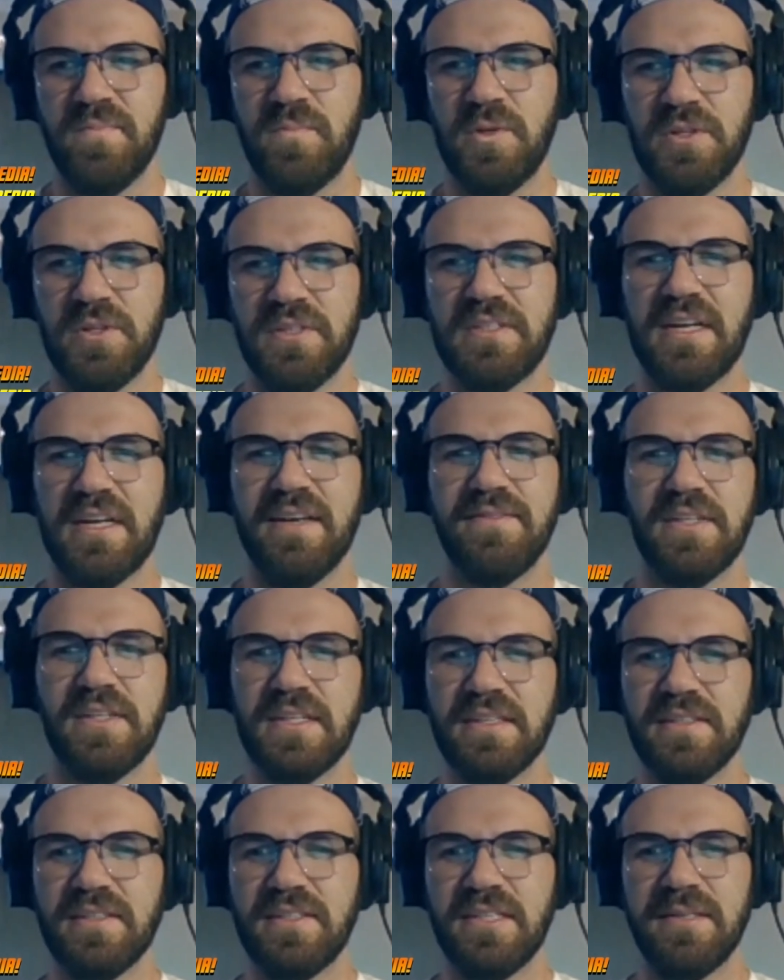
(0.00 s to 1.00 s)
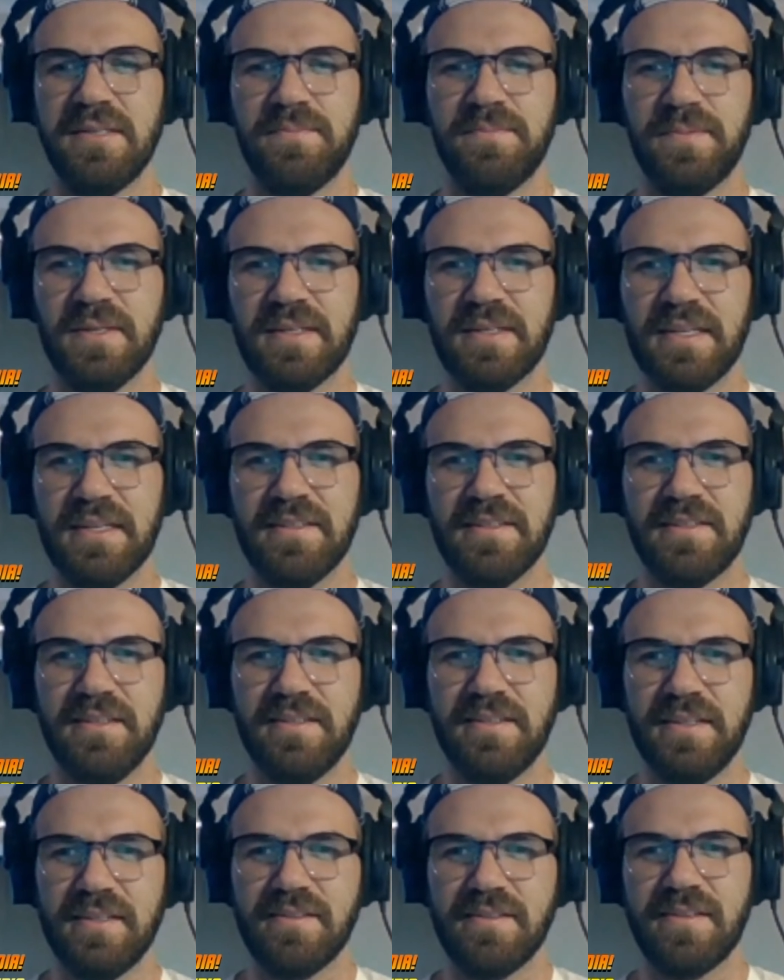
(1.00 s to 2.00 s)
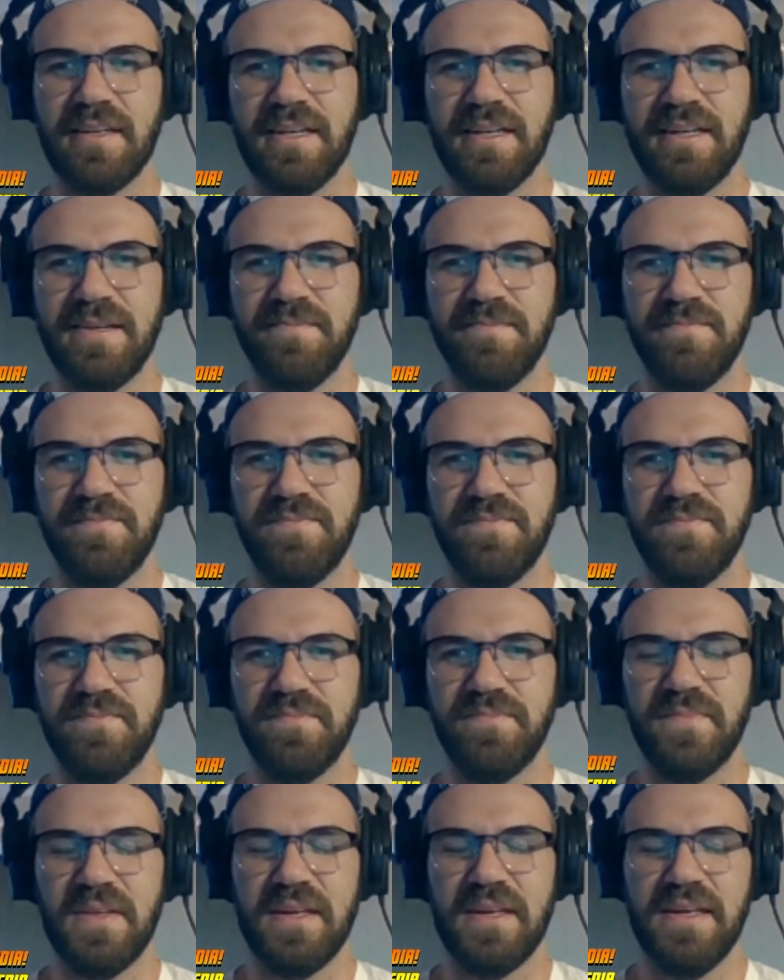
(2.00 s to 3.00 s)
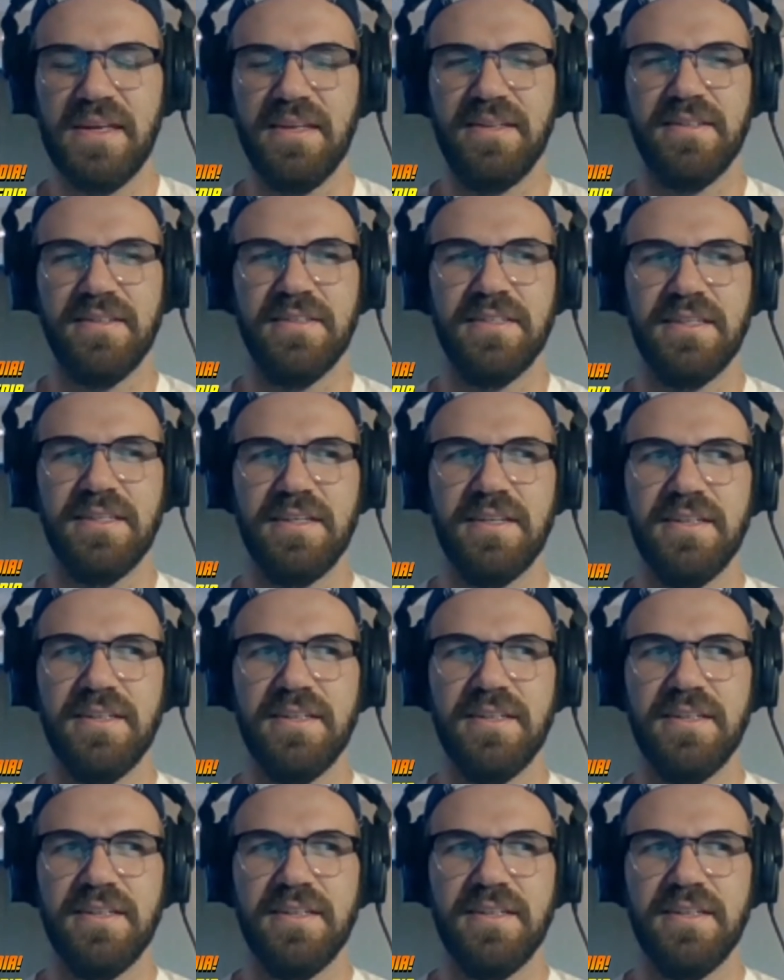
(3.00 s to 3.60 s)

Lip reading: really diving in deep again to Death Cab and